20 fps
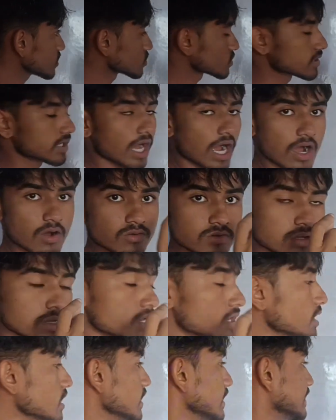So now
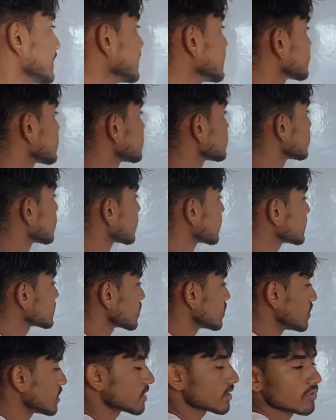this is the
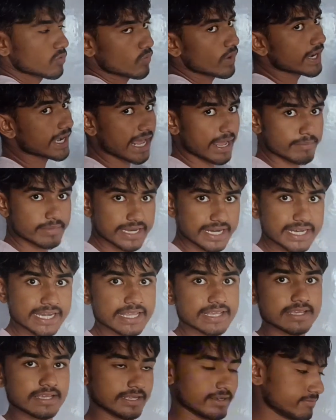result what I am
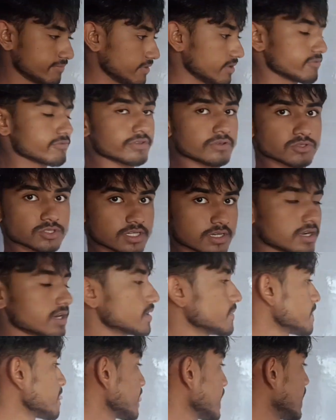getting in
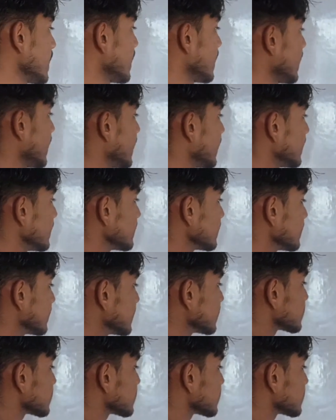future, and